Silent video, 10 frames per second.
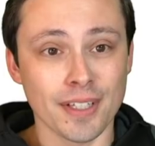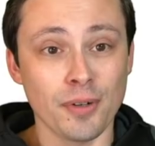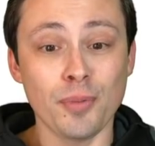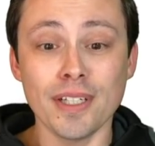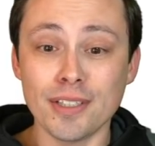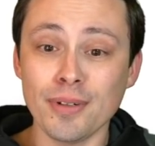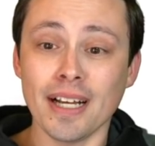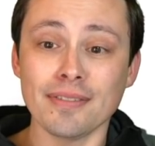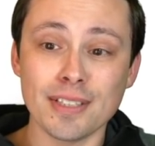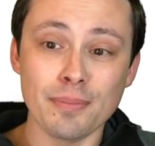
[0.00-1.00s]
we do
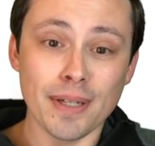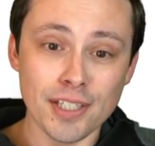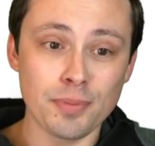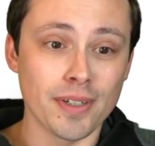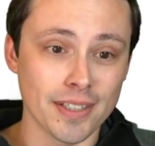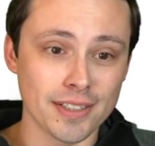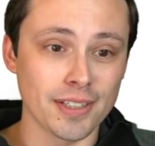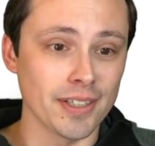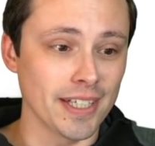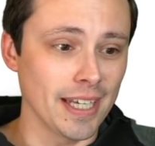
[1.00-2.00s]
have some benchmarks
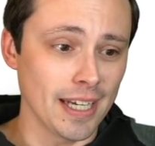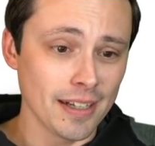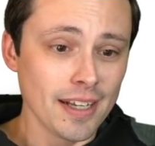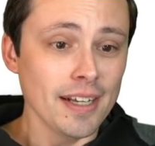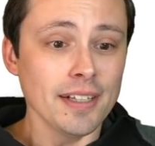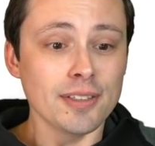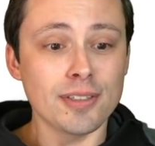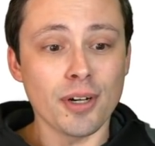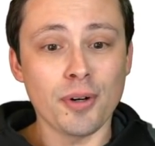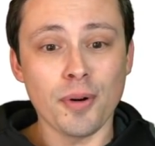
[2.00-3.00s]
to look at.
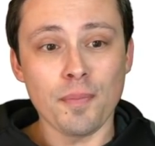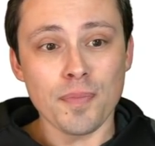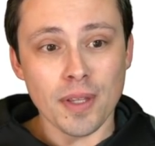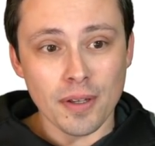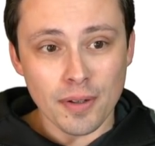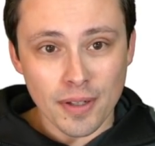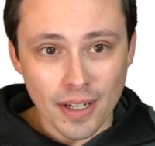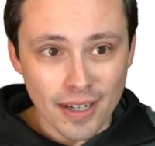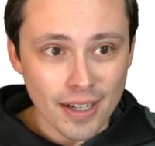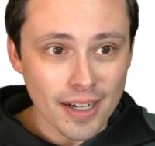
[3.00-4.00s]
So,
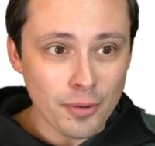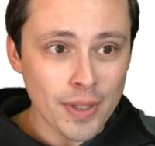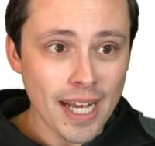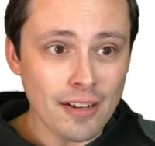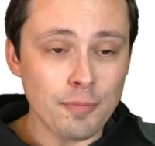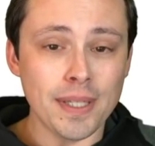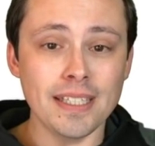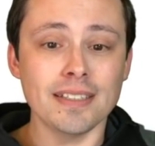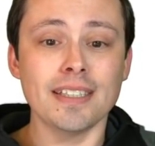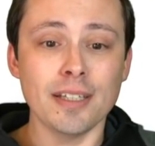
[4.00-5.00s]
uh, we have
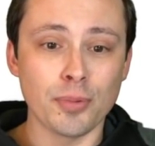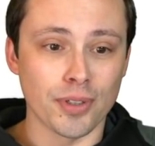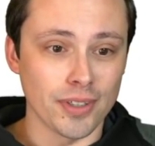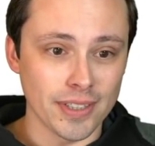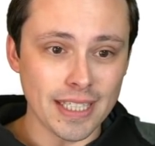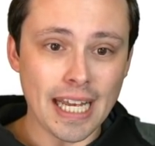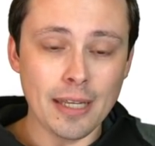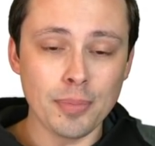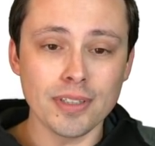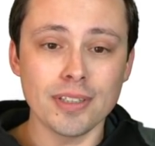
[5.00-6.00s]
PC World
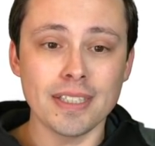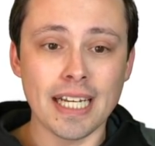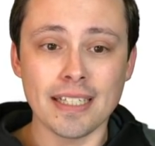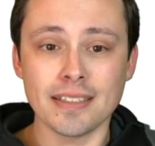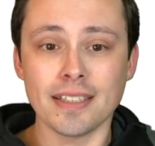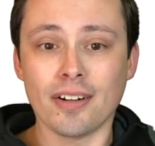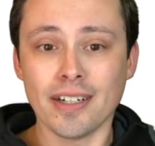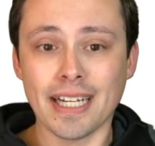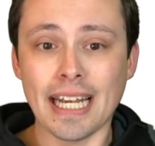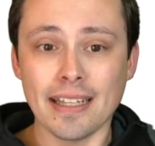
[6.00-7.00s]
able to test an
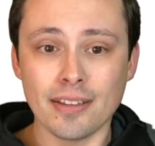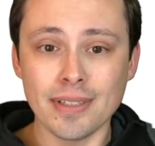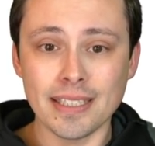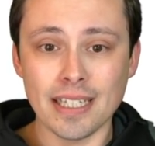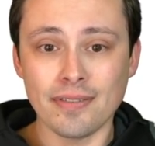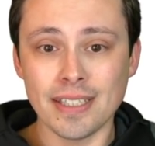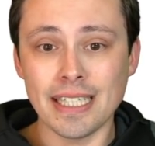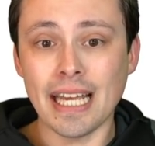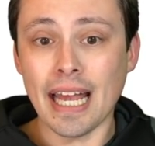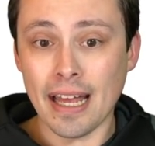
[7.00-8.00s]
ARC
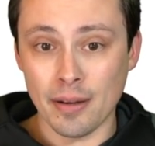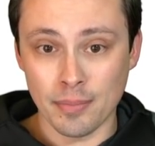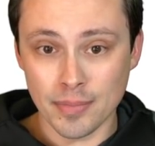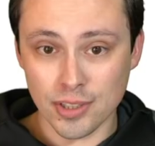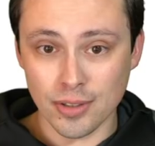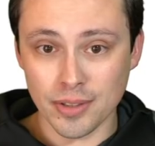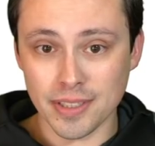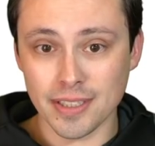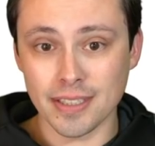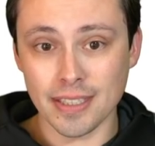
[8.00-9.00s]
A370M. So notice
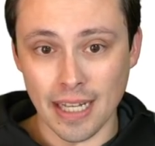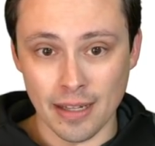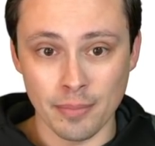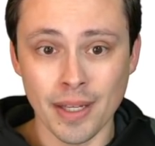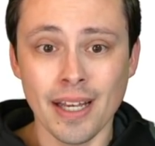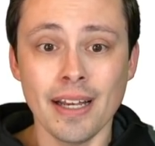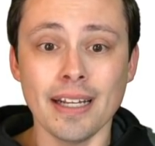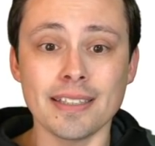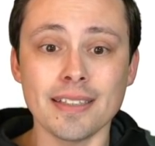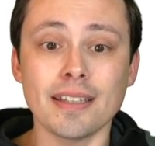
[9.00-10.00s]
this is M.
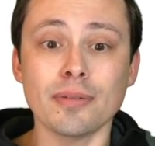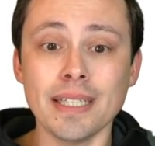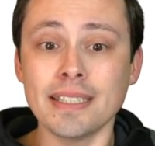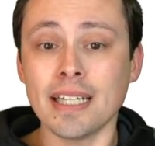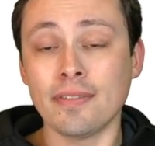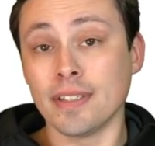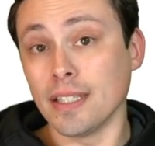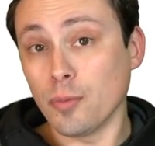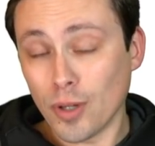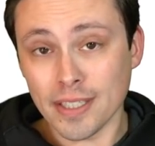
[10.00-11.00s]
It's the
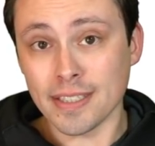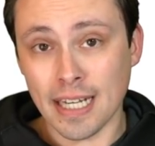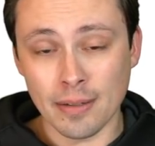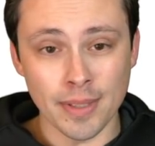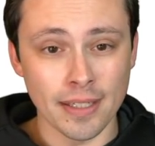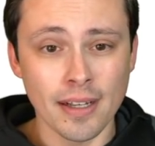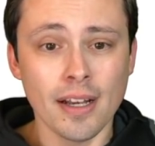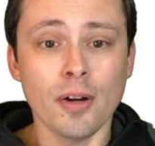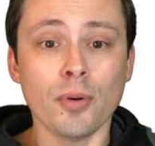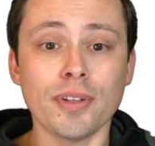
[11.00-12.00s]
370. What does that mean?
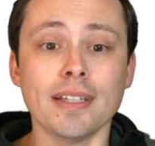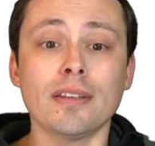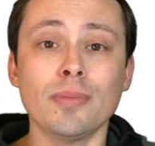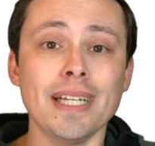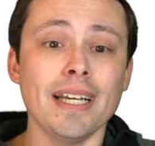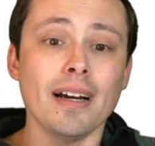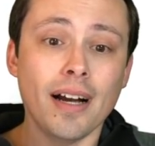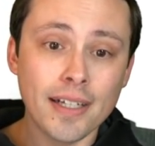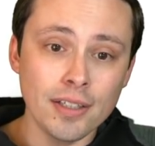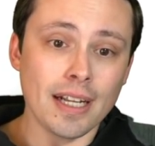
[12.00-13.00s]
Well, the
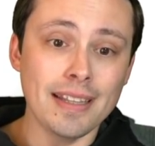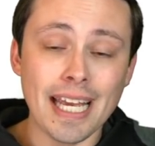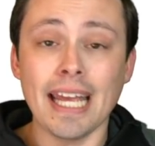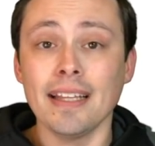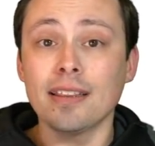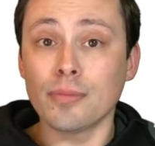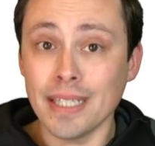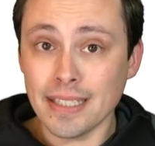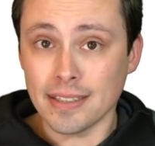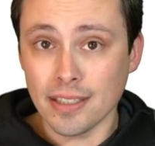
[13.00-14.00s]
300, the
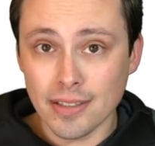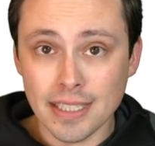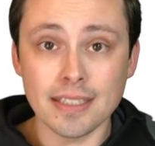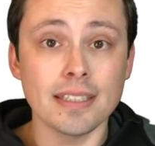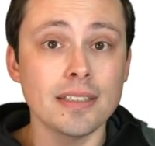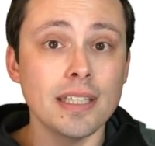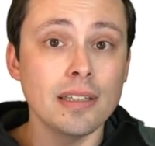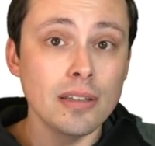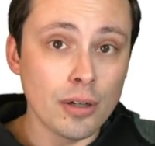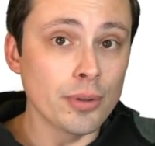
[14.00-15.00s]
A3 series is the
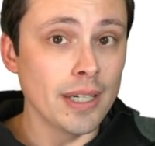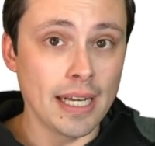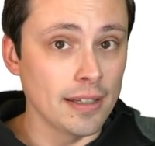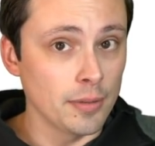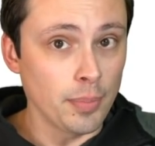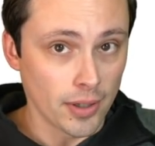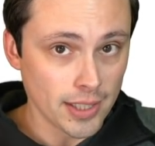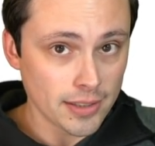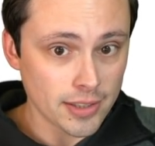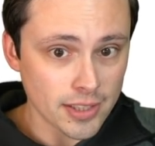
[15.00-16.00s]
lower end
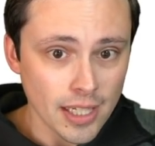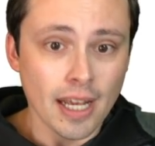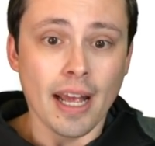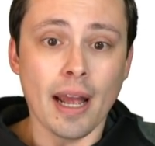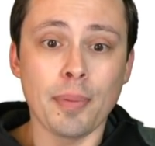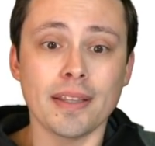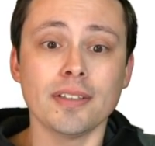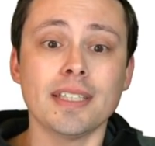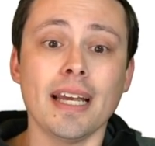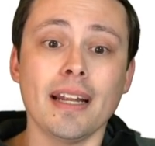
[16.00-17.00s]
parts, but
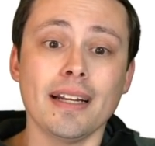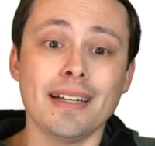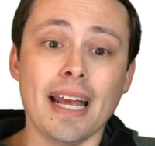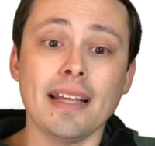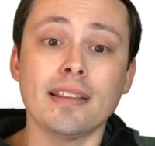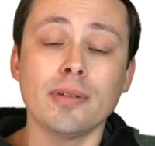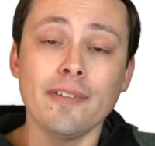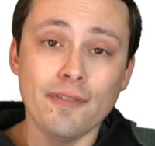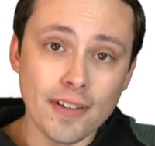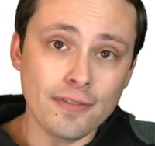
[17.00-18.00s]
there's a, an
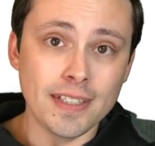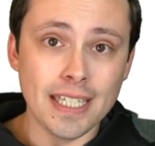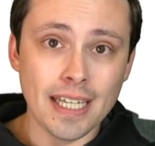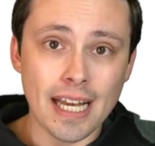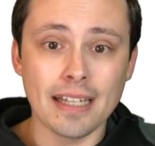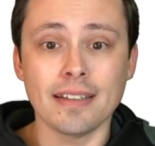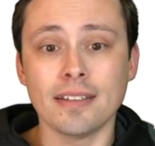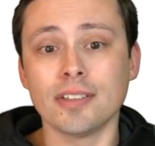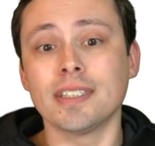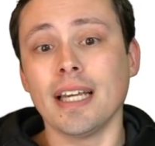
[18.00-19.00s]
A350 and then
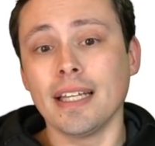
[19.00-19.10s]
there's the